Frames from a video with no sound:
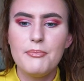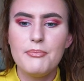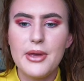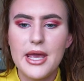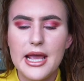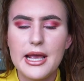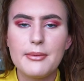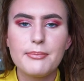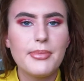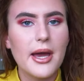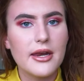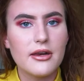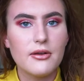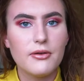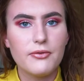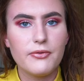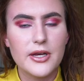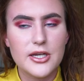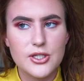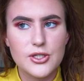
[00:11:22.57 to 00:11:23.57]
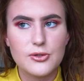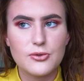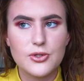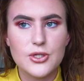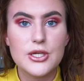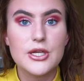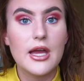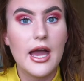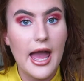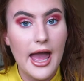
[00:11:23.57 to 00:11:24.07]
being beneficial
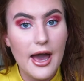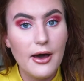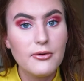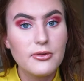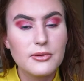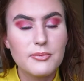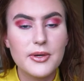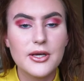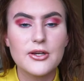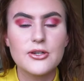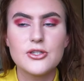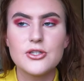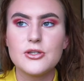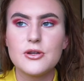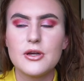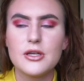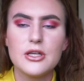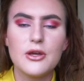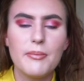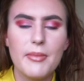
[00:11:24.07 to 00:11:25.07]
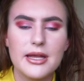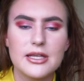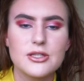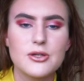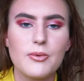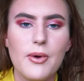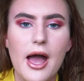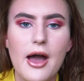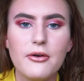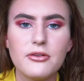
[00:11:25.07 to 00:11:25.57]
to your health because your
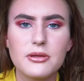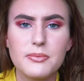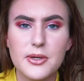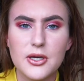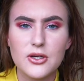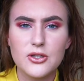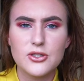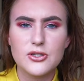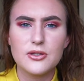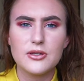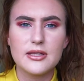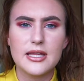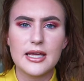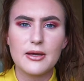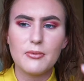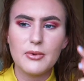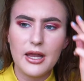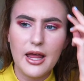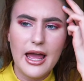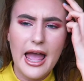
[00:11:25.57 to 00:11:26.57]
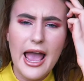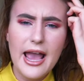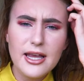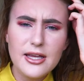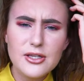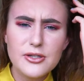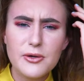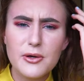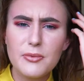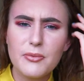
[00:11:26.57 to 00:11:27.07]
mental health because you'd think well I
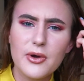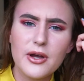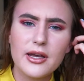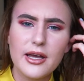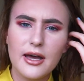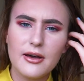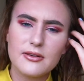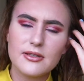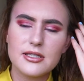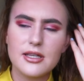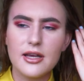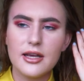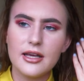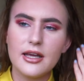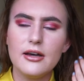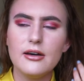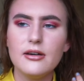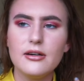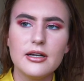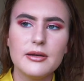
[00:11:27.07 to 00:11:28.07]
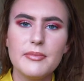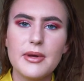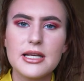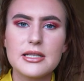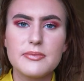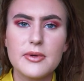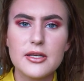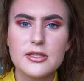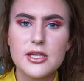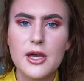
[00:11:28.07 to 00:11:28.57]
hate doing workouts like oh it
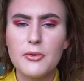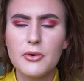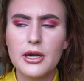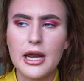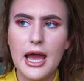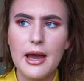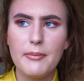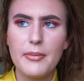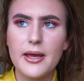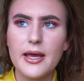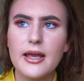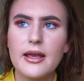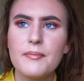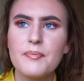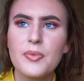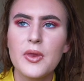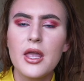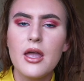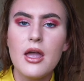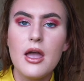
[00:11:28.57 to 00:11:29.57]
makes me so unhappy